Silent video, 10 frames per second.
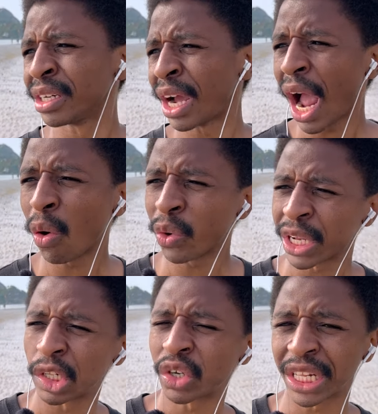how would it
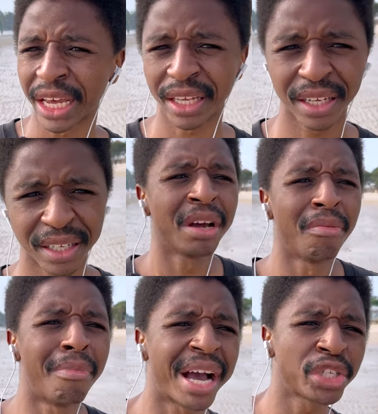look like?
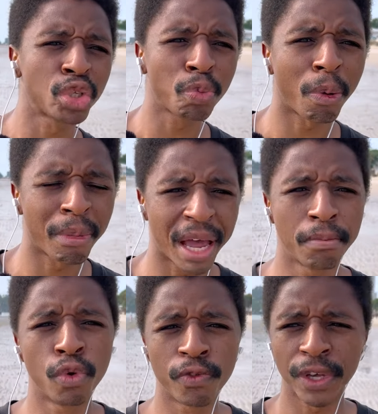My Superman
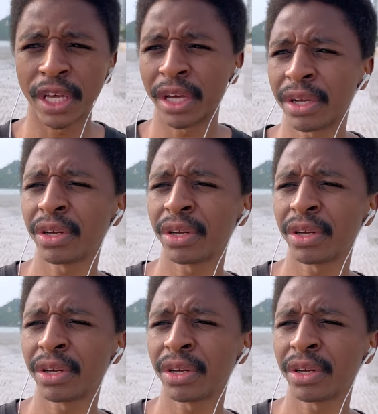movie